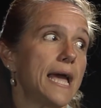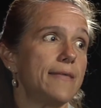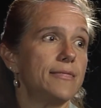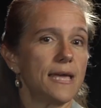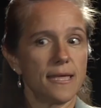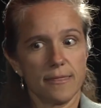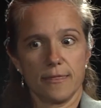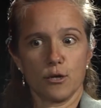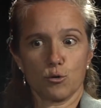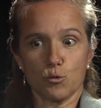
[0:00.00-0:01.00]
and then
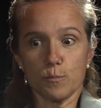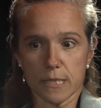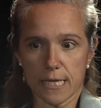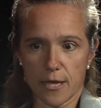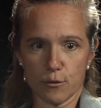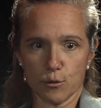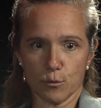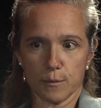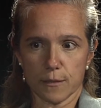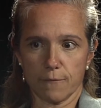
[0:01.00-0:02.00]
they're grouped together in
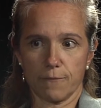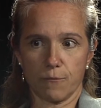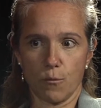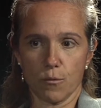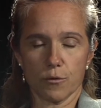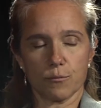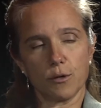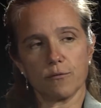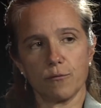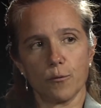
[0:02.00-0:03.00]
groups of 4, 3
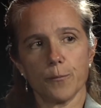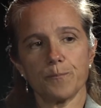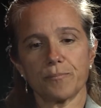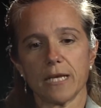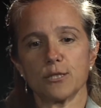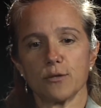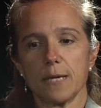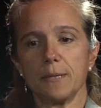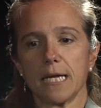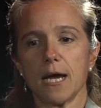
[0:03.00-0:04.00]
or 4, and so
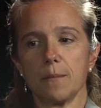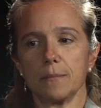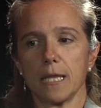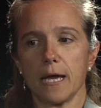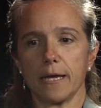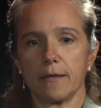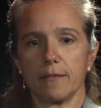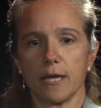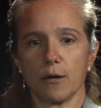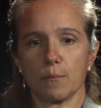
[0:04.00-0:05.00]
they become like
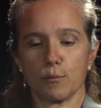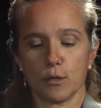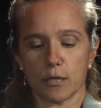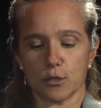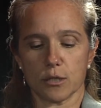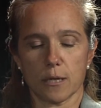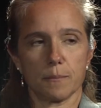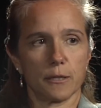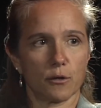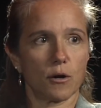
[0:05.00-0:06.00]
their production
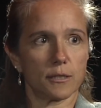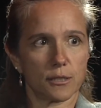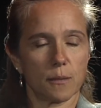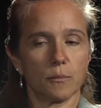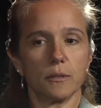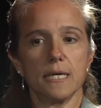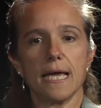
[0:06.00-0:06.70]
company, their ensemble,